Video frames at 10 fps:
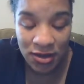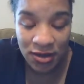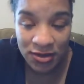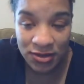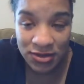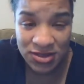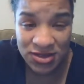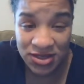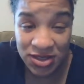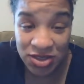uh,
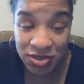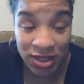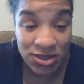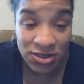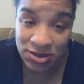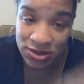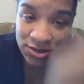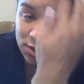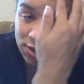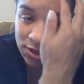
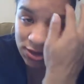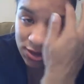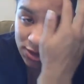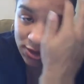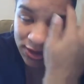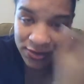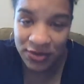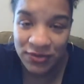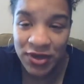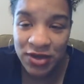contractions, and they
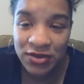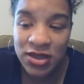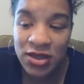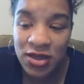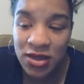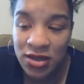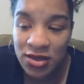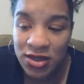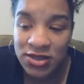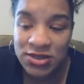weren't very
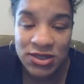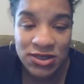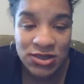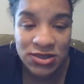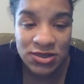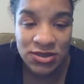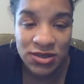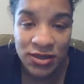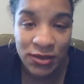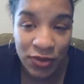intense,
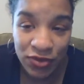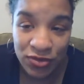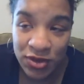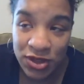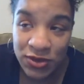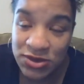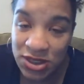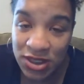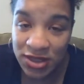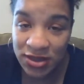and they weren't close
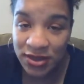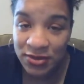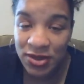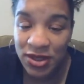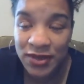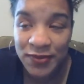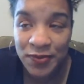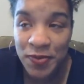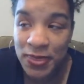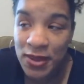together. They were like
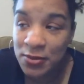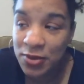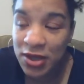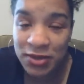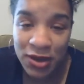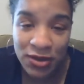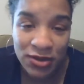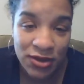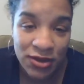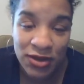probably
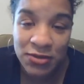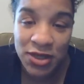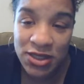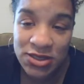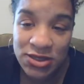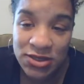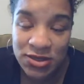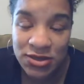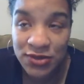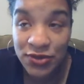about 30
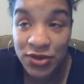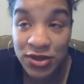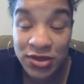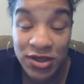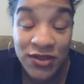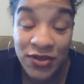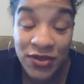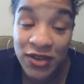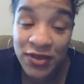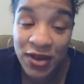to
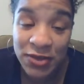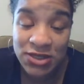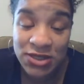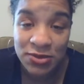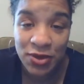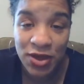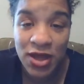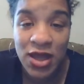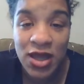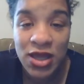45 minutes apart.
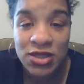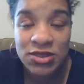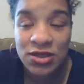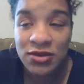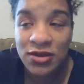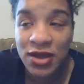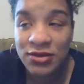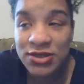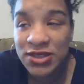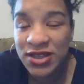So I
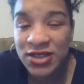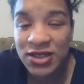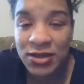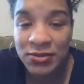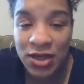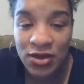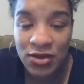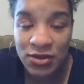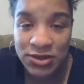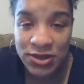was like, no, I'm not
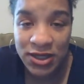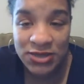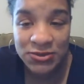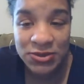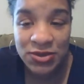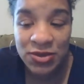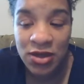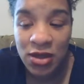going to the hospital.